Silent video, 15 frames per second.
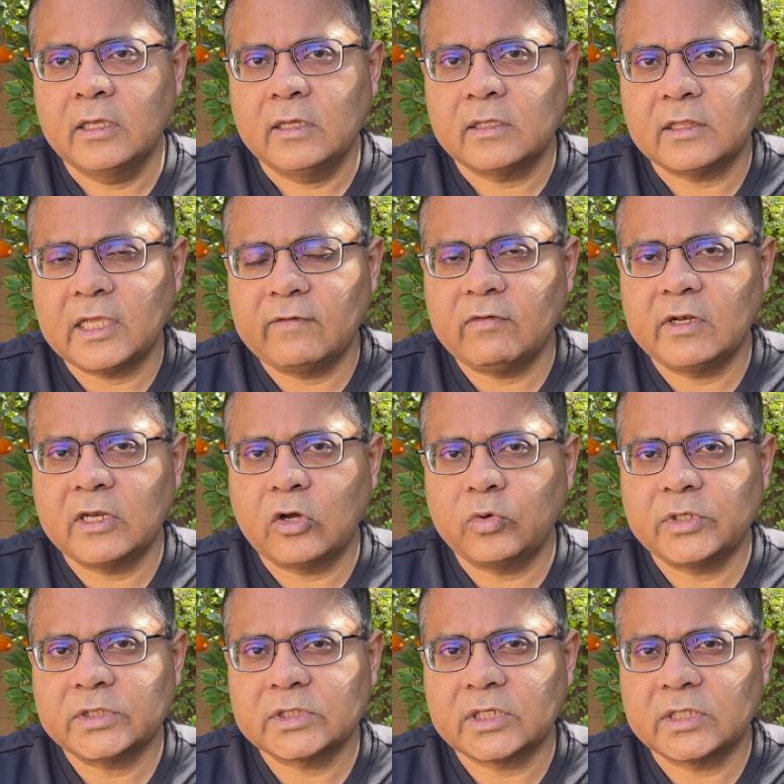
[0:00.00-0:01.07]
They will now
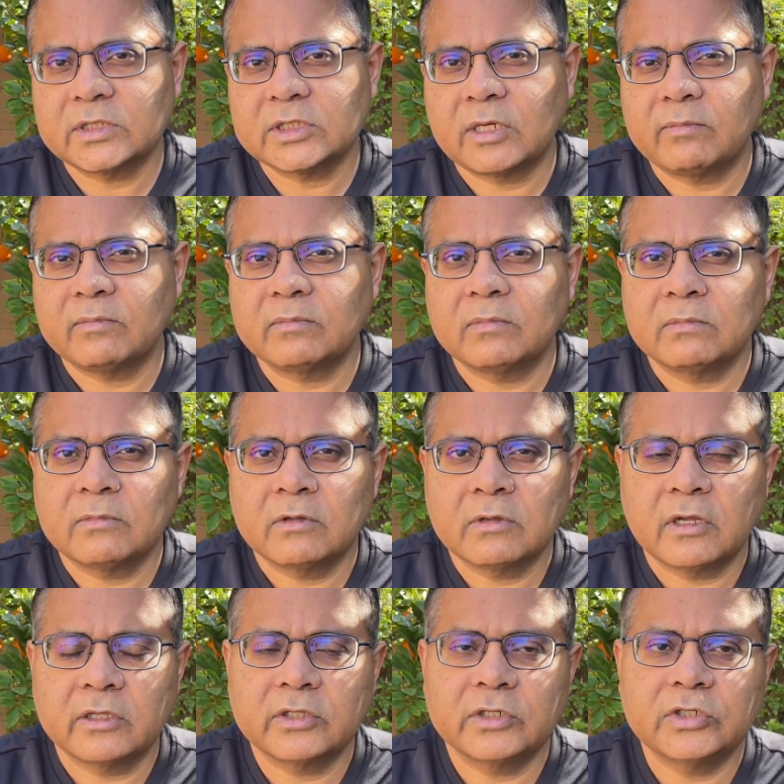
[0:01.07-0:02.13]
discuss some
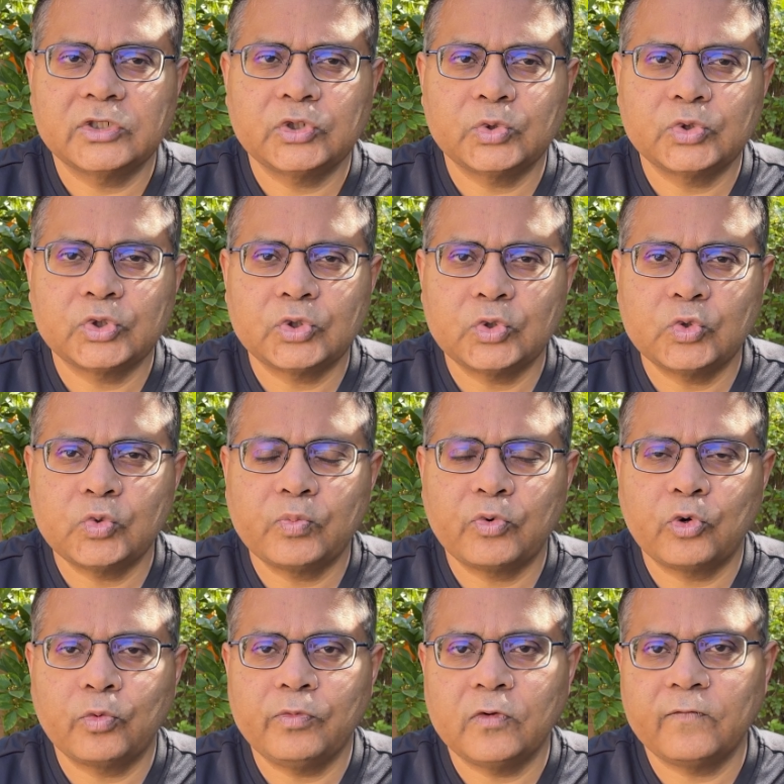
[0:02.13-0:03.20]
other issues to you,
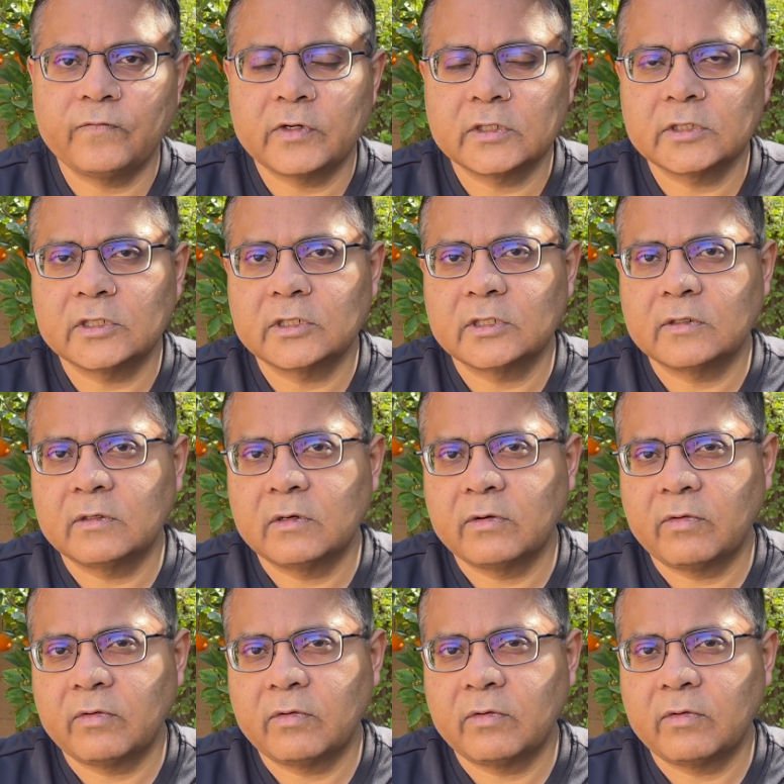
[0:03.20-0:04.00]
probe you further,